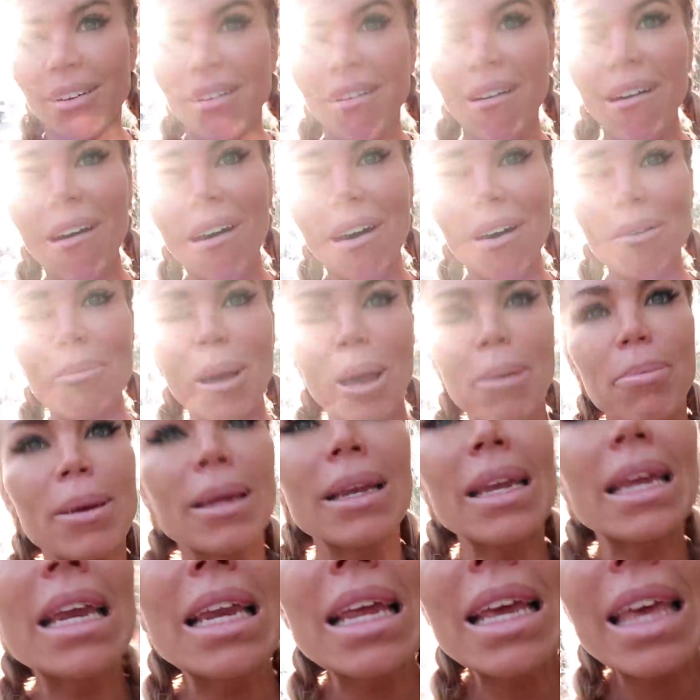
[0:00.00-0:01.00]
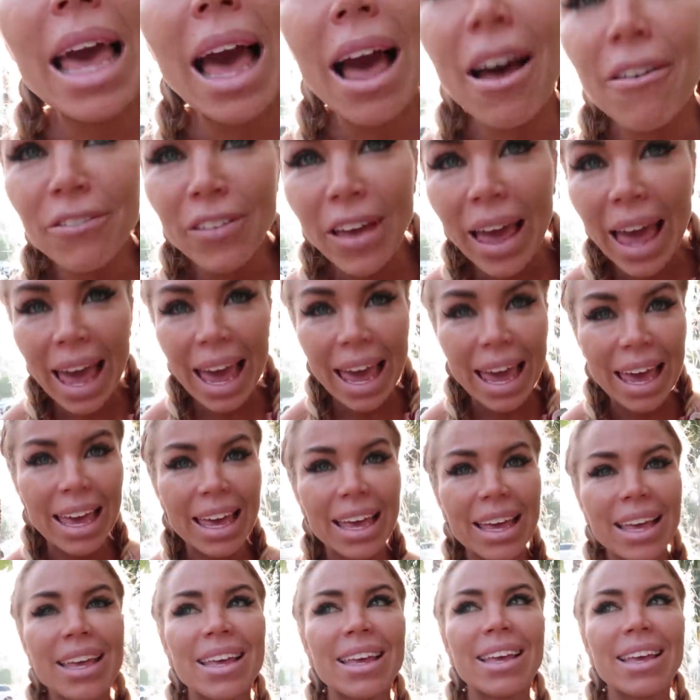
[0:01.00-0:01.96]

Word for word: oh, my panini cafe,